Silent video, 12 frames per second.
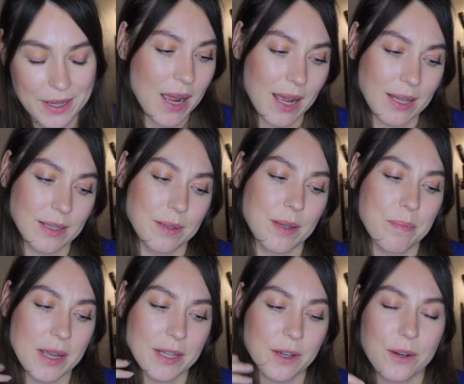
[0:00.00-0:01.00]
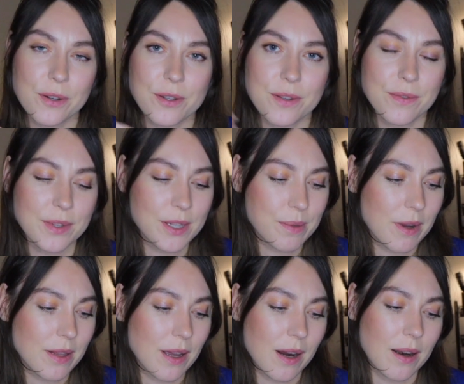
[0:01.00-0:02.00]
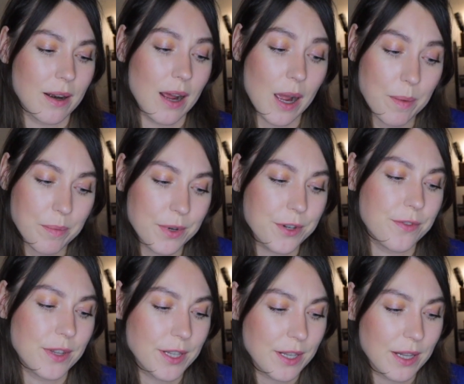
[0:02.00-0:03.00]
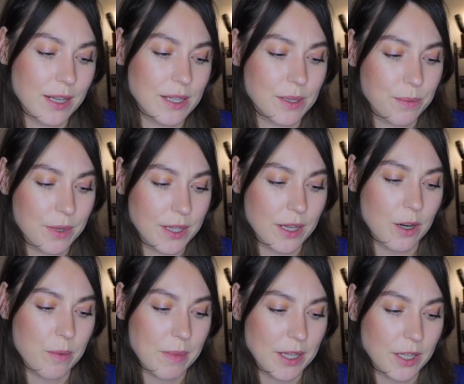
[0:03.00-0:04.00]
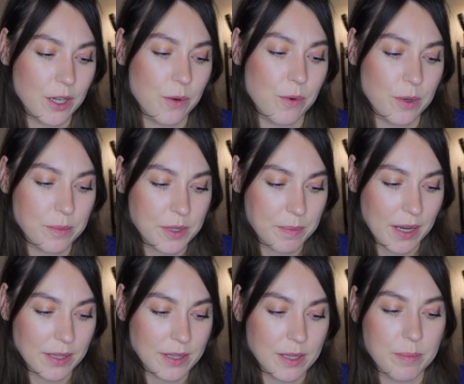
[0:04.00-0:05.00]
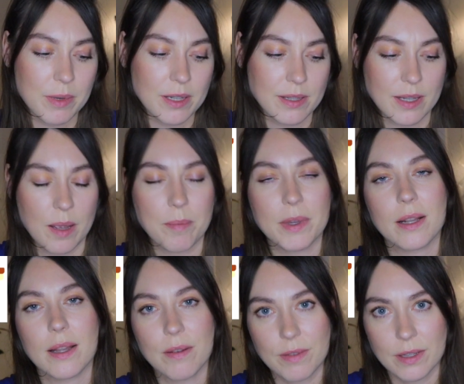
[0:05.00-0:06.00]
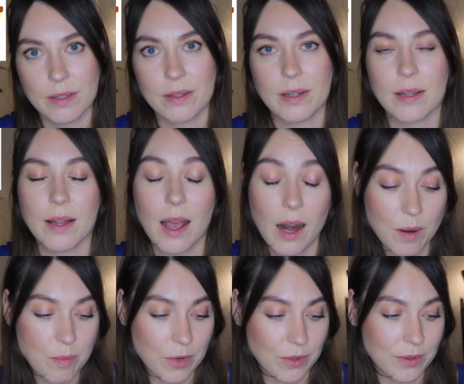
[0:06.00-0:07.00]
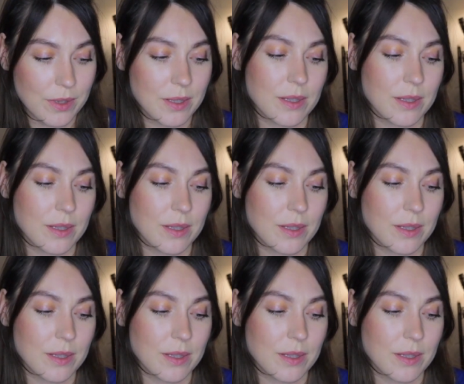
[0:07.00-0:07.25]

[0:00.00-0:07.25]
But the main accords of this one are amber, vanilla, sweet, aromatic, warm, spicy, balsamic, lavender, and almond.